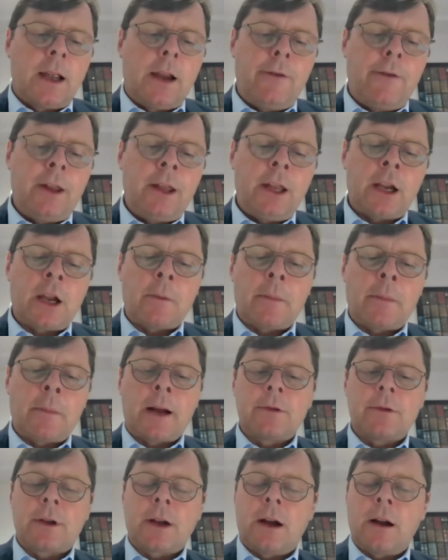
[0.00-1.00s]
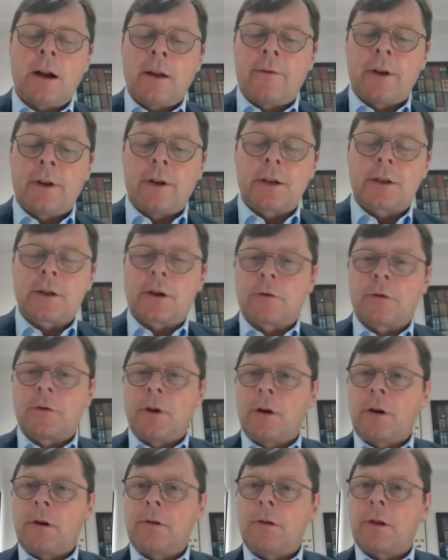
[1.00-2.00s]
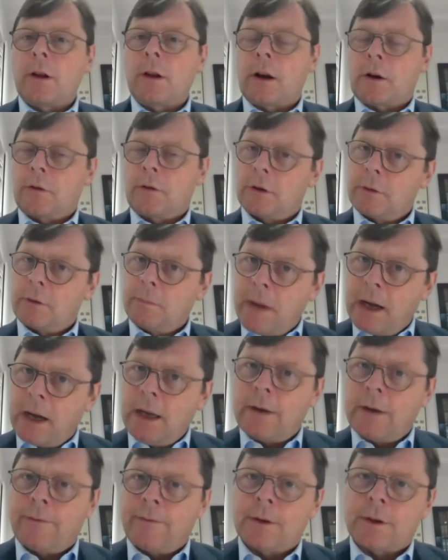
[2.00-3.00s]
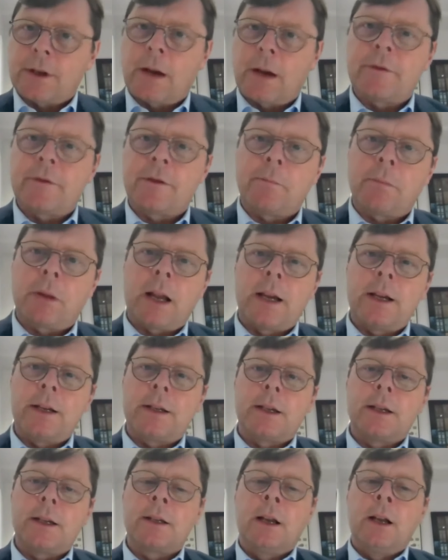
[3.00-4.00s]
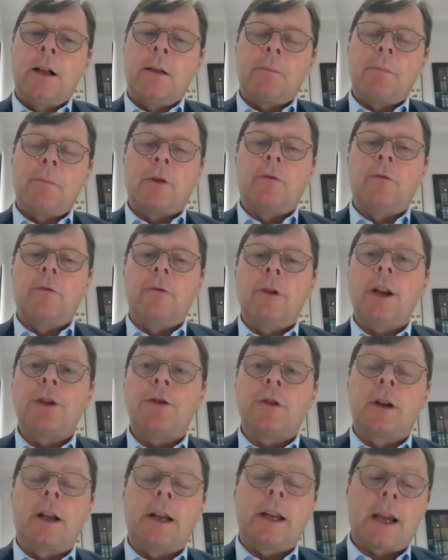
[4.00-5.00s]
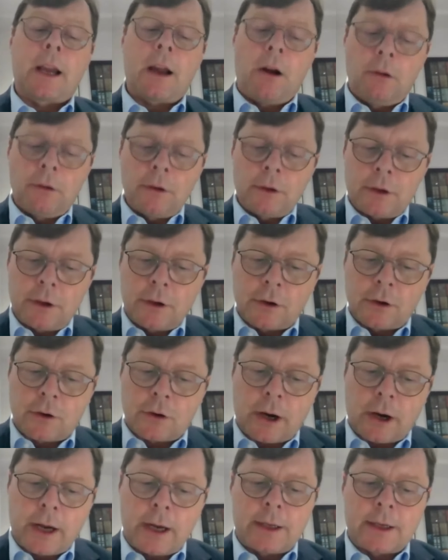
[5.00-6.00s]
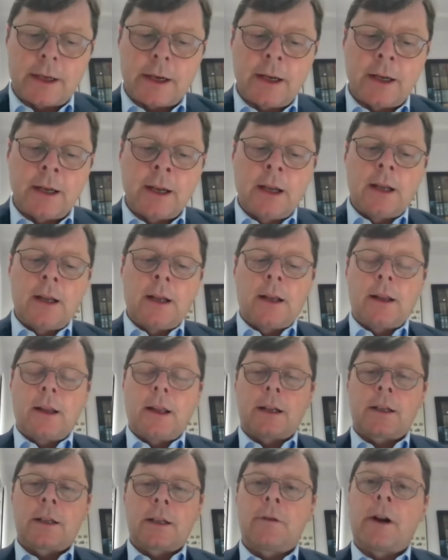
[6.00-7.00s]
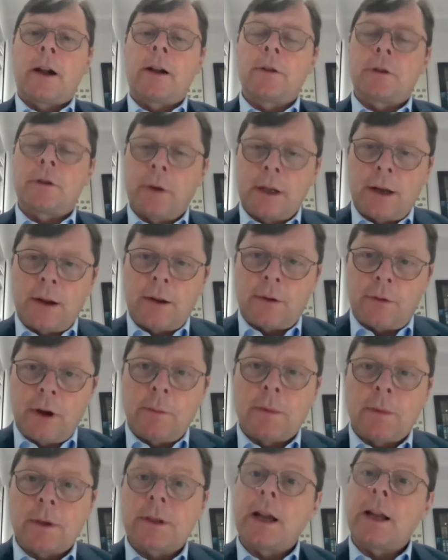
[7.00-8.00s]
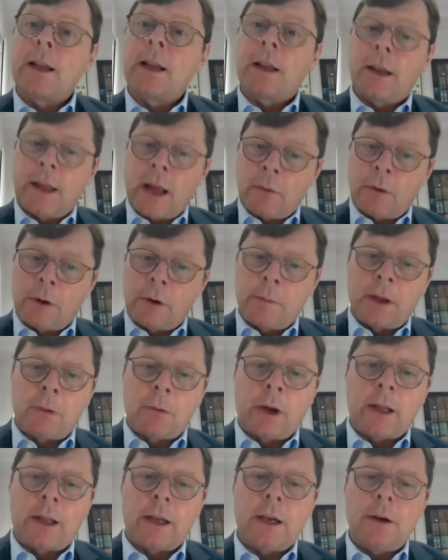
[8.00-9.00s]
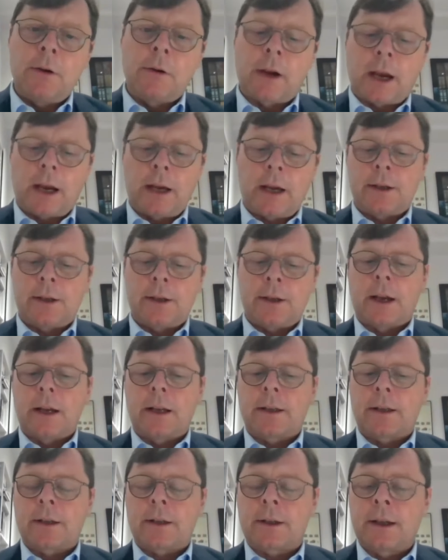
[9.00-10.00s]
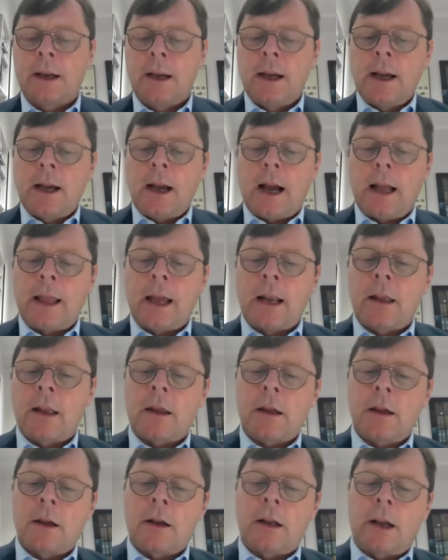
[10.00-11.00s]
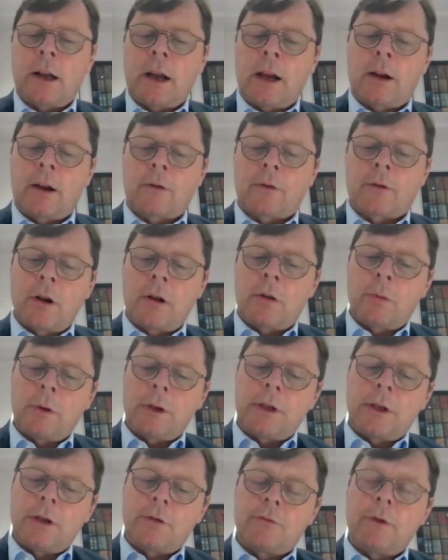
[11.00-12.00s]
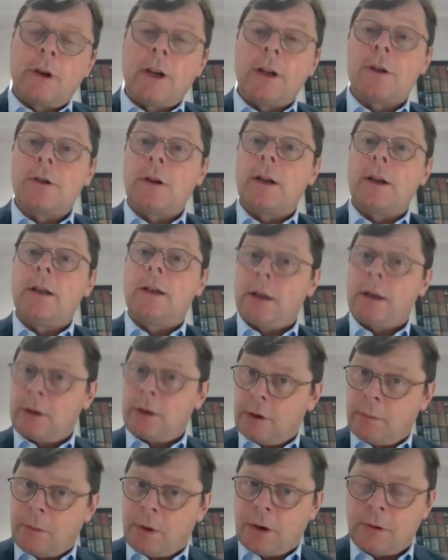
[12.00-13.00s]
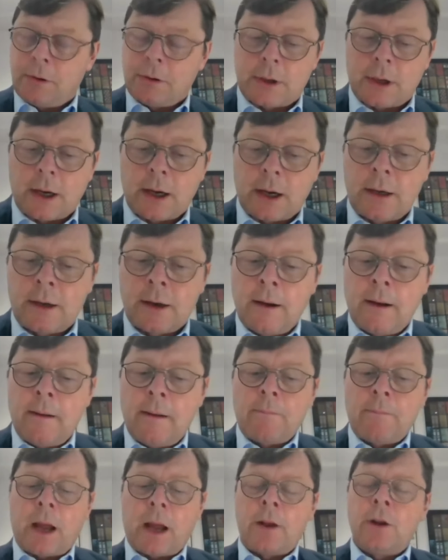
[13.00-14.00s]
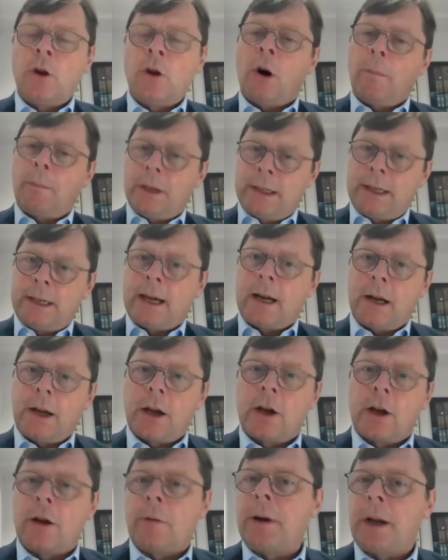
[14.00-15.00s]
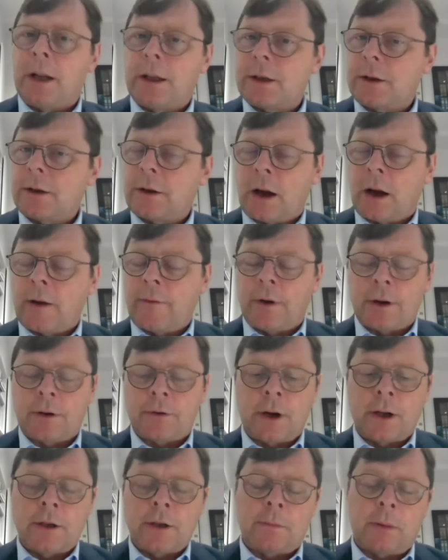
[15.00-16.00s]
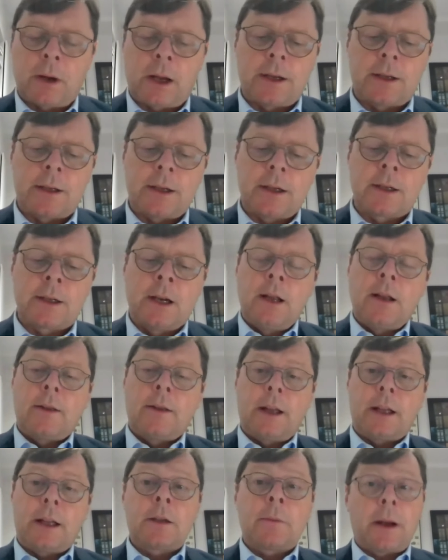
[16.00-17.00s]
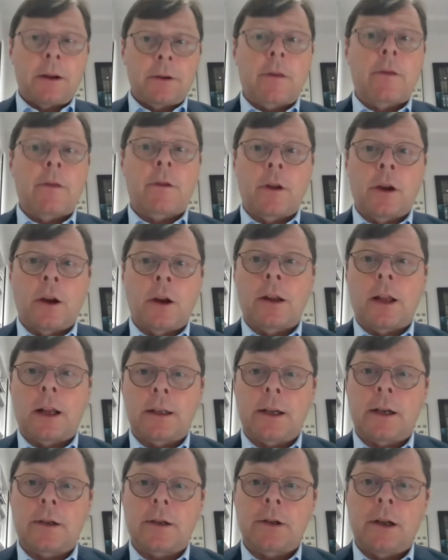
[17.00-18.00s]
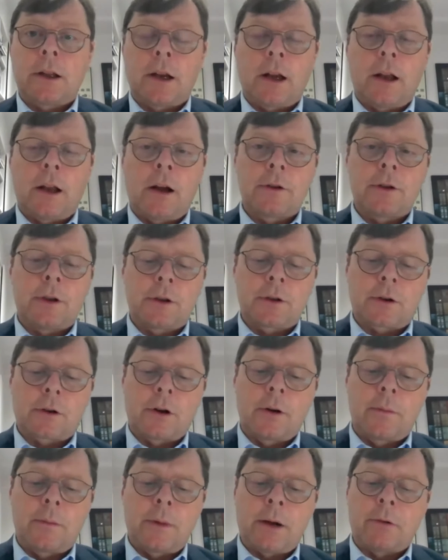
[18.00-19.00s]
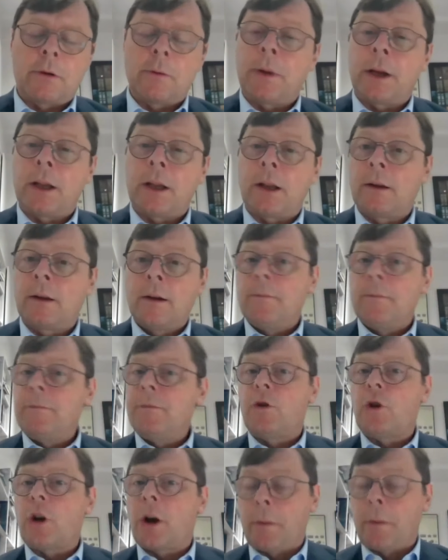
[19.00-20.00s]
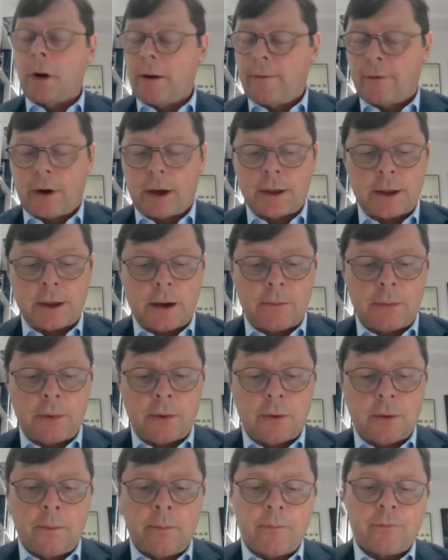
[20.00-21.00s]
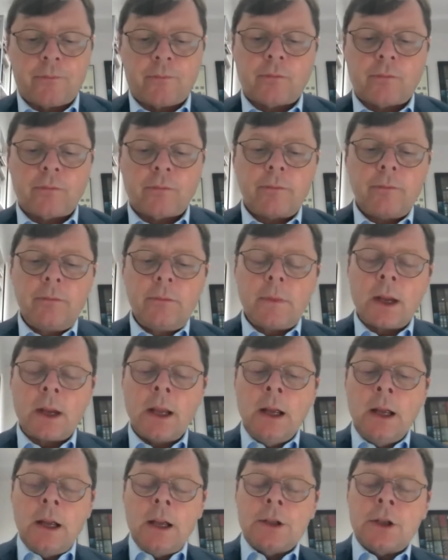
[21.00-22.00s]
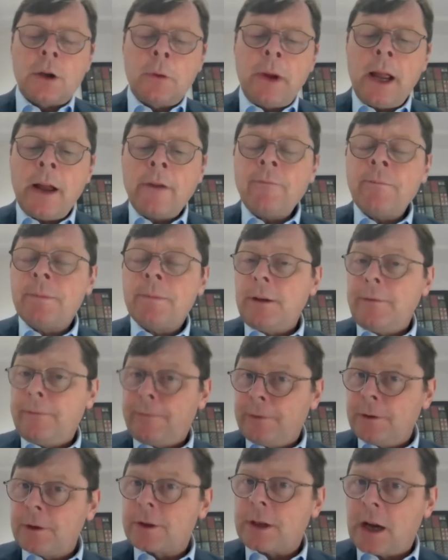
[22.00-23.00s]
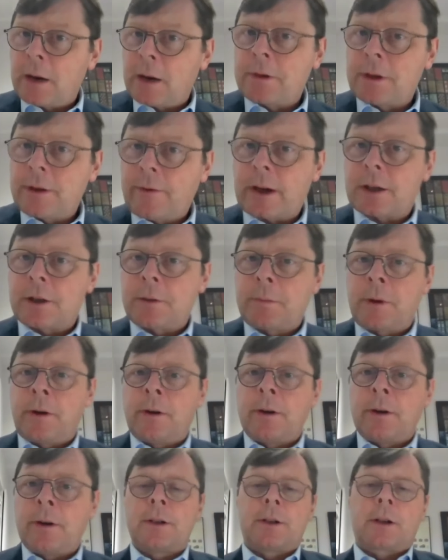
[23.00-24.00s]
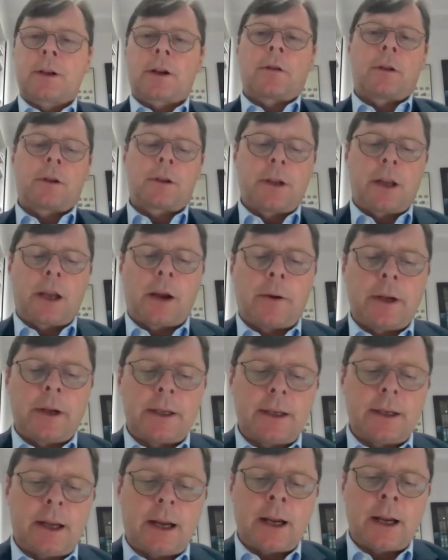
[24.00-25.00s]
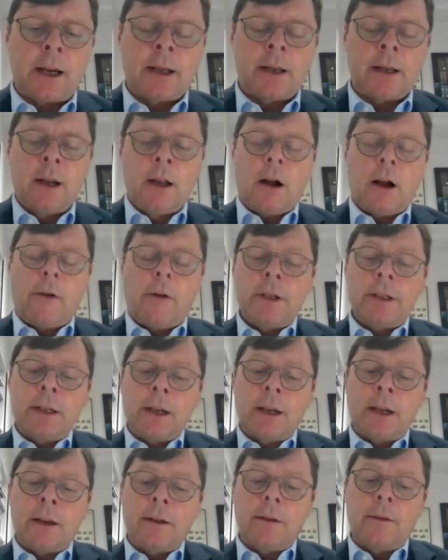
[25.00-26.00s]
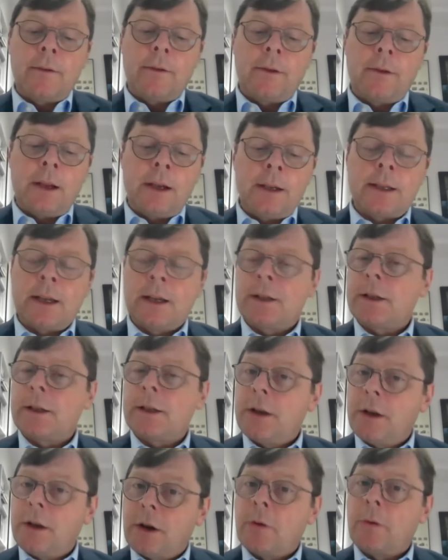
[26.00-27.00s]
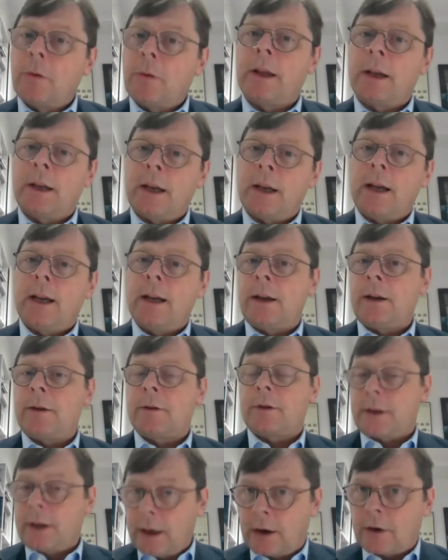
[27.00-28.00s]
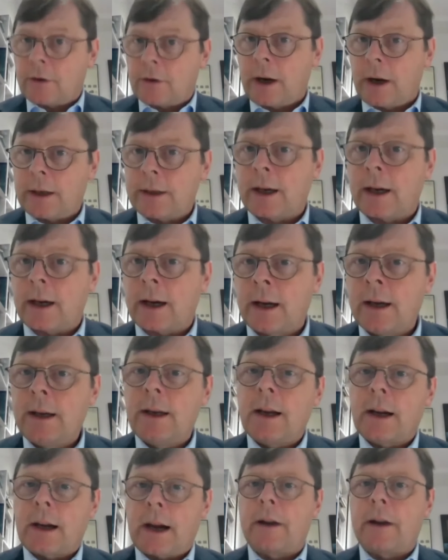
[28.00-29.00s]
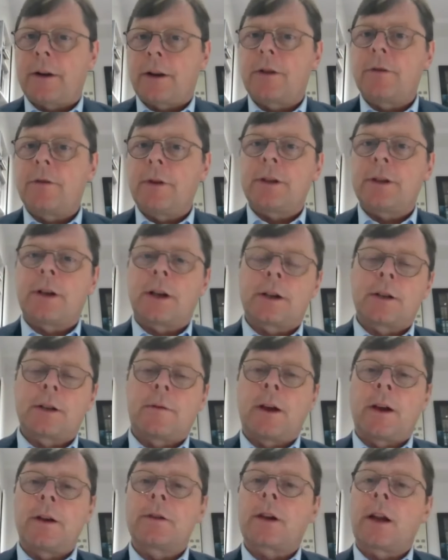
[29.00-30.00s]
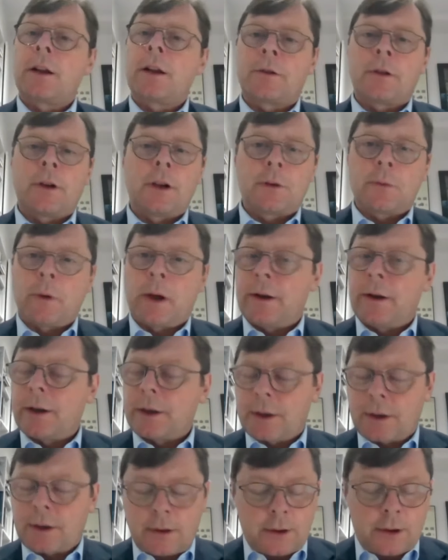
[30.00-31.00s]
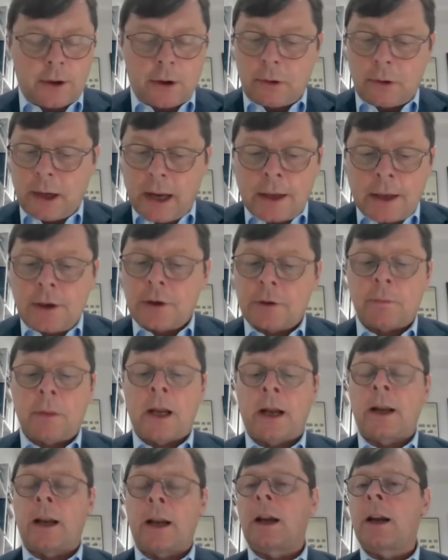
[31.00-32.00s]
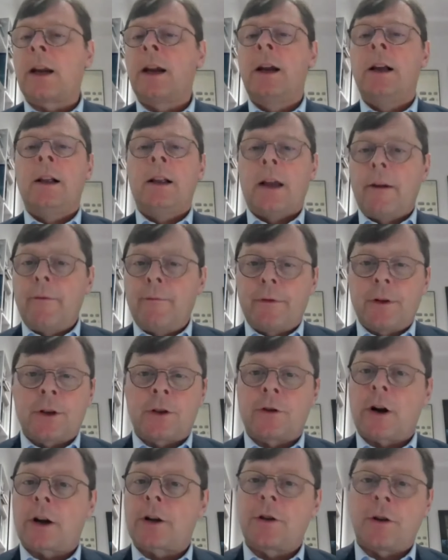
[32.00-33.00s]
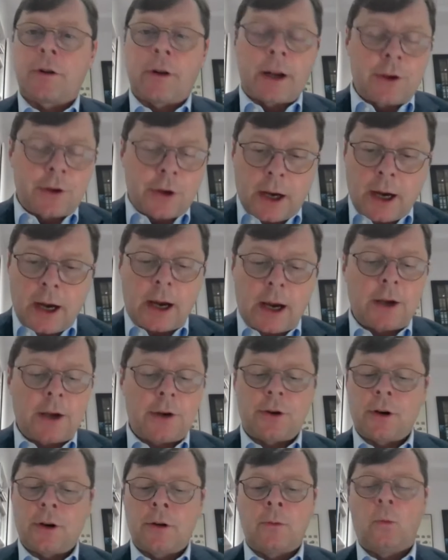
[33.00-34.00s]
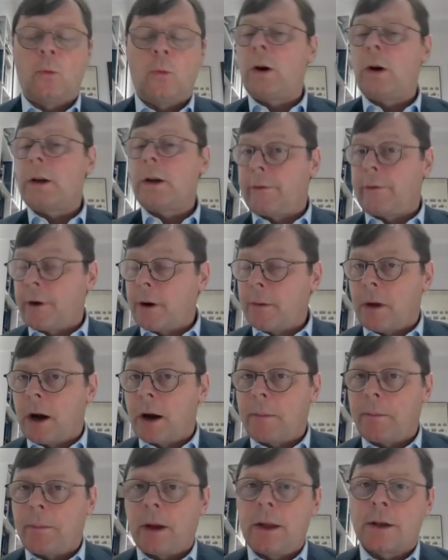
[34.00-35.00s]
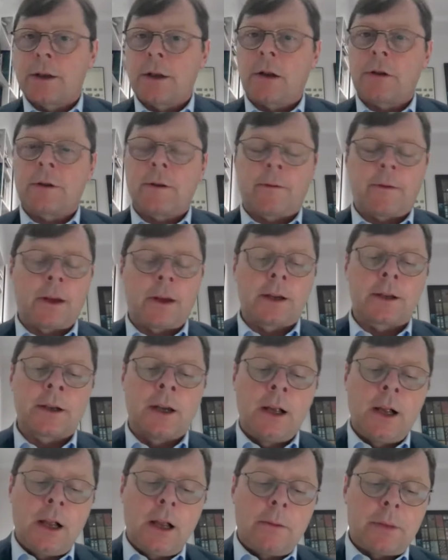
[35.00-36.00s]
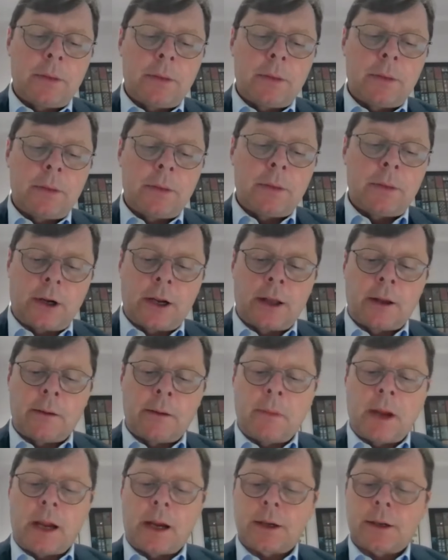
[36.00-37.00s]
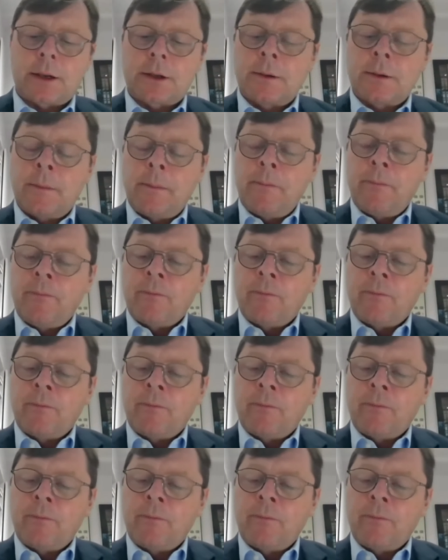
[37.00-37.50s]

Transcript: If you think about diverse growth across many different types of places, but regionally concentrated, that's around 23%. That would be where the UK sits. And then thirdly, growth which is regionally distributed and not particularly urban, it's a diverse range of places. That's about a third. That's actually the largest group. That would be Germany, for example. So we have different types of experiences across the OECD. And obviously these things are to do with idiosyncratic characteristics of those countries, whether it's to do with land use planning, infrastructure, education, whatever it might be. There's lots of things potentially in the mix.